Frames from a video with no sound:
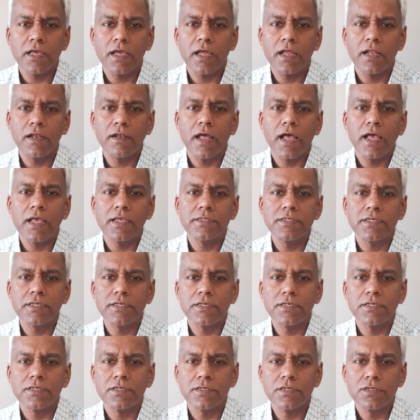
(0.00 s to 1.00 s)
and as
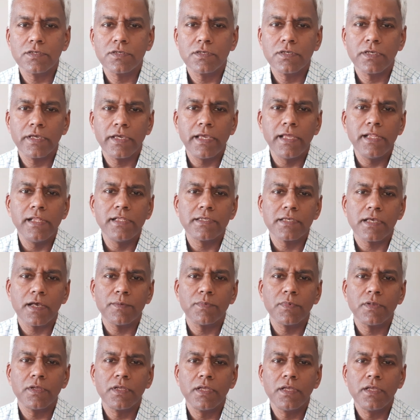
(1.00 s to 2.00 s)
it heals
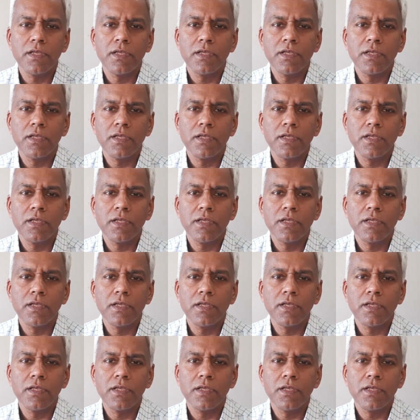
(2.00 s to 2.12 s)
up,